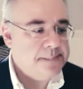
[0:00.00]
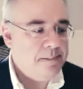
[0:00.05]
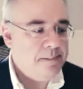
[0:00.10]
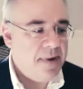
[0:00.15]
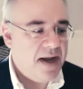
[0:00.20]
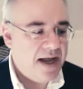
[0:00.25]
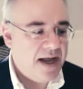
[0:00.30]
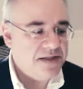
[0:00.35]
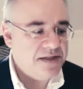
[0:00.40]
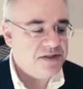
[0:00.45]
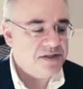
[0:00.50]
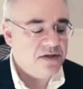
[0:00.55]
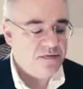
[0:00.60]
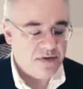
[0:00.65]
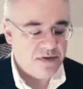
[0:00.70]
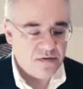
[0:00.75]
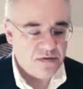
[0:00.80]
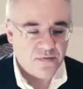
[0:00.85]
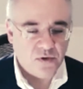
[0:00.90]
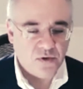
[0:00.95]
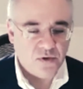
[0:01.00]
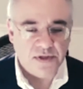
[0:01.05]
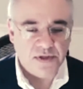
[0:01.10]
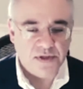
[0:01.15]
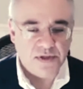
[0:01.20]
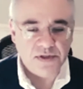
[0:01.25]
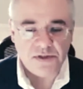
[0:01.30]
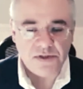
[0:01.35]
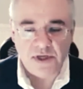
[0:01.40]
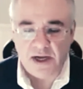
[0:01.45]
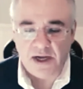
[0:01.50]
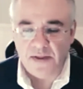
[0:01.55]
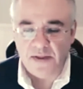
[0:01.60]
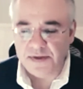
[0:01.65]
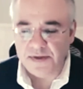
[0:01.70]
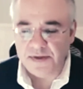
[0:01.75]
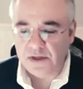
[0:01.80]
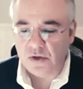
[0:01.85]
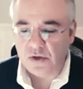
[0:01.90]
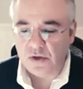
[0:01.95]
positive influence on
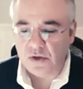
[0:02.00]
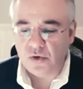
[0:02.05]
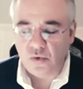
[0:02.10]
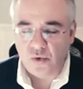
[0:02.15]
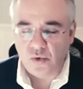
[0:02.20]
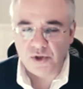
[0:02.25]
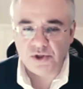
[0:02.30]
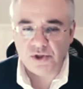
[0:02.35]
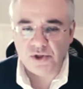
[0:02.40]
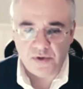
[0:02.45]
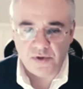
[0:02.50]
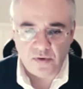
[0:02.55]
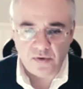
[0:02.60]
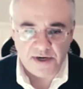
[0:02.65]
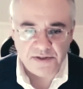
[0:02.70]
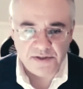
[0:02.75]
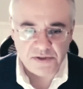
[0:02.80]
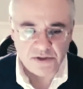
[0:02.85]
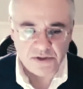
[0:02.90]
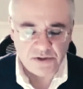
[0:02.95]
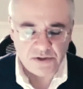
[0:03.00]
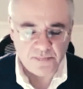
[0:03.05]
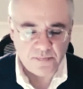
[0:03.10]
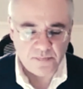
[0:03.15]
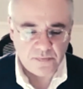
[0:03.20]
the course of the crisis.